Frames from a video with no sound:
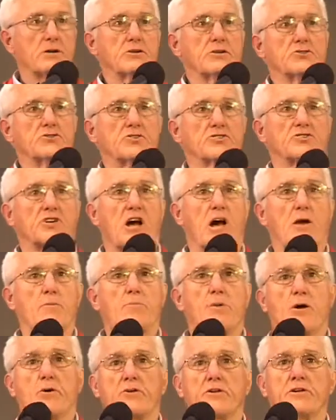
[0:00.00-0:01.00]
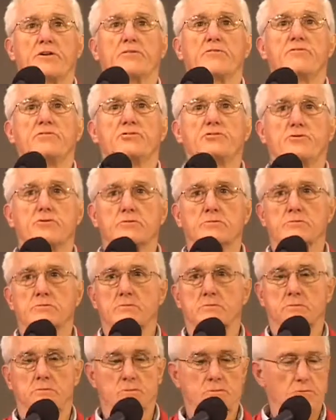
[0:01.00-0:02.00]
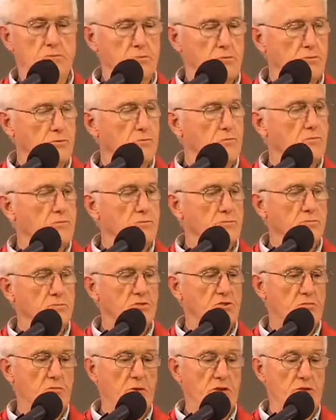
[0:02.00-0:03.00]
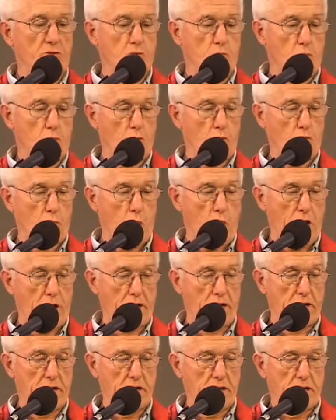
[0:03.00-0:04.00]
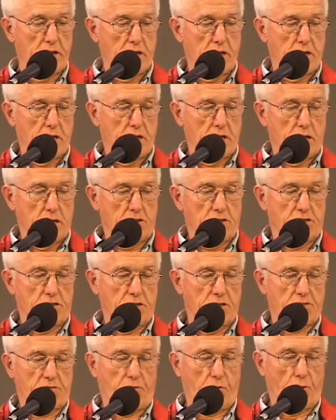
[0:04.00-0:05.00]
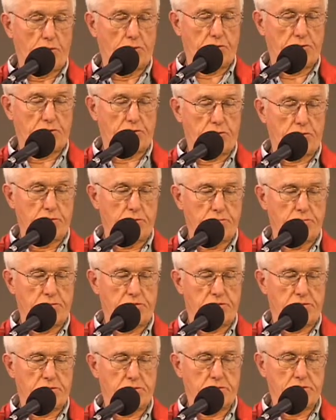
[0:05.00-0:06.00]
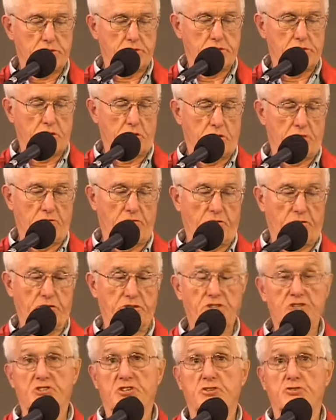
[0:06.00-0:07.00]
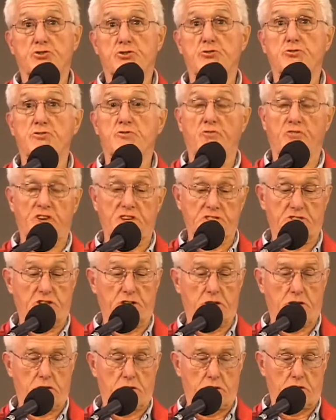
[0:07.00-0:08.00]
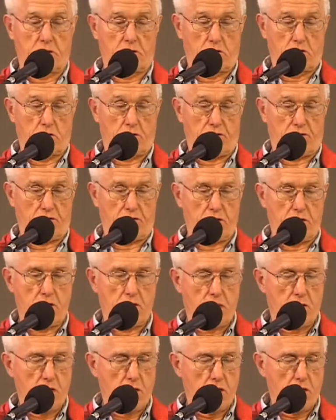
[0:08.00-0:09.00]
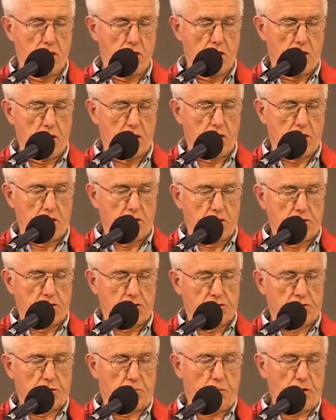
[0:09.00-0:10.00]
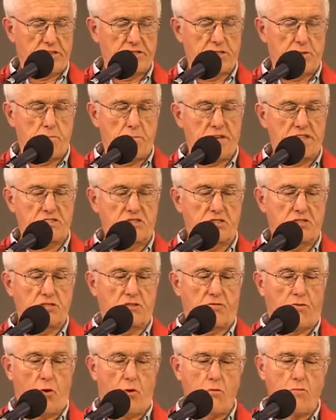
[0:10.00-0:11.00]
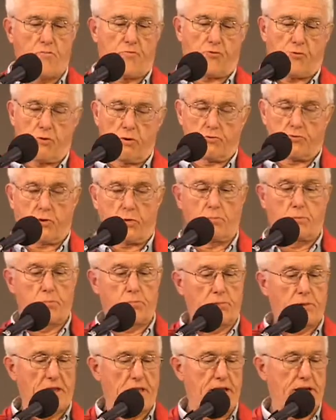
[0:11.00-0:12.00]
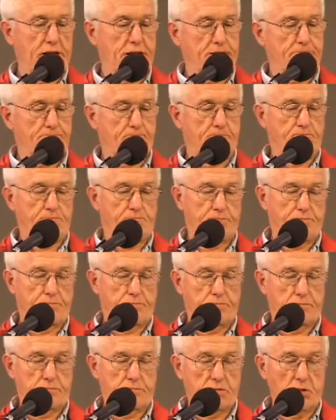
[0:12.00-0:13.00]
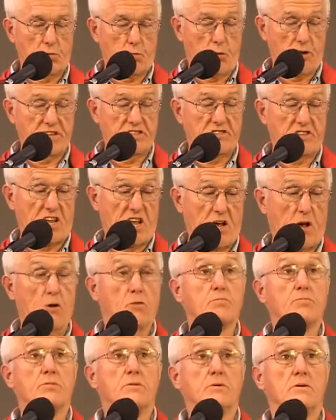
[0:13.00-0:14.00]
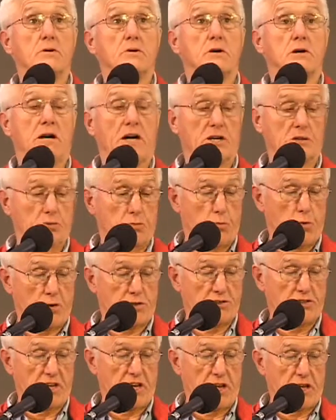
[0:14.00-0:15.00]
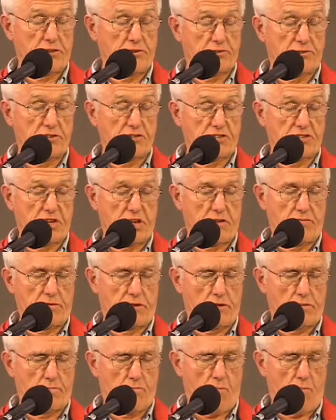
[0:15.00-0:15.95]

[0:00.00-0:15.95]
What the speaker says: she's a high-powered individual who speaks worldwide. She does focus groups on various issues facing Earth. She brings a message of hope for a troubled planet and ways to help us work together to save it.